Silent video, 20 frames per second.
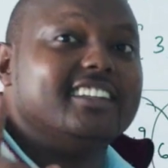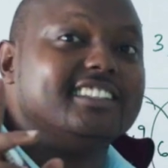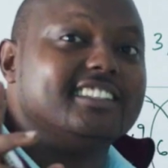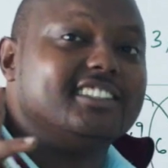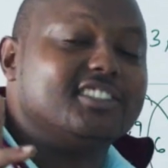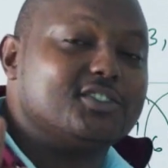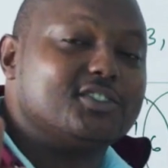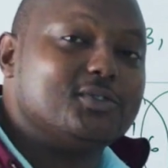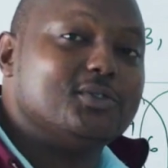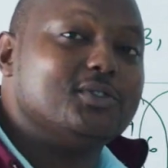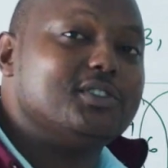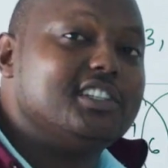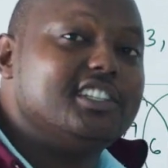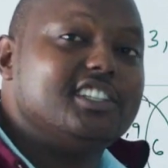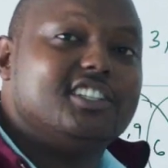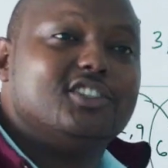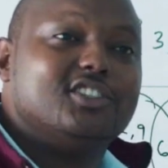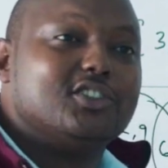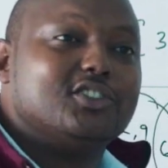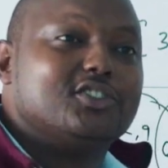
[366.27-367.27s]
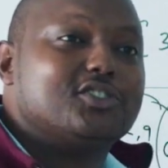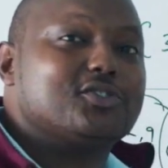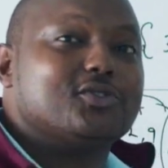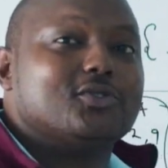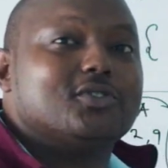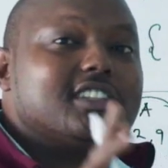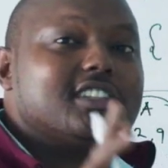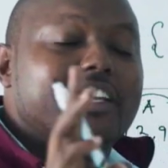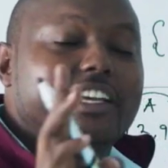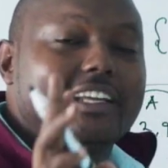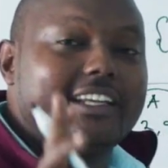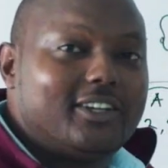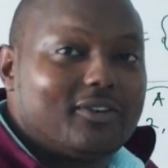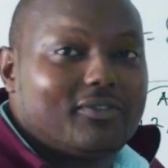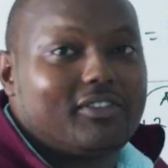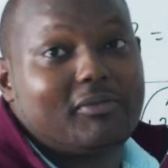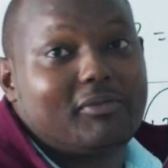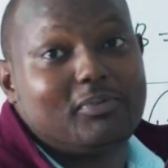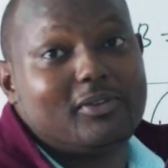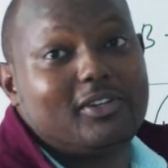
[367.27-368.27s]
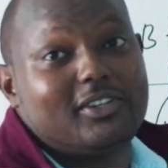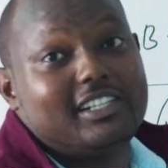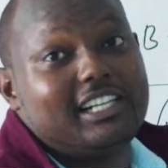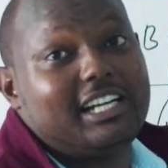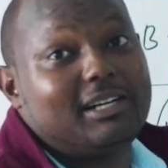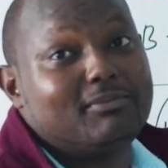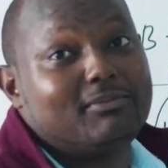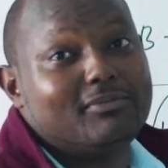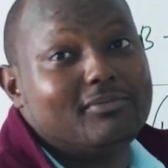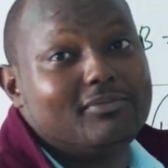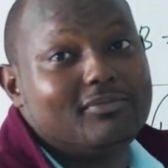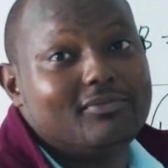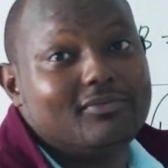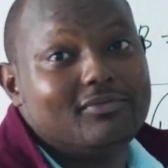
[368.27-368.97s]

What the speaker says: did not choose any of the program?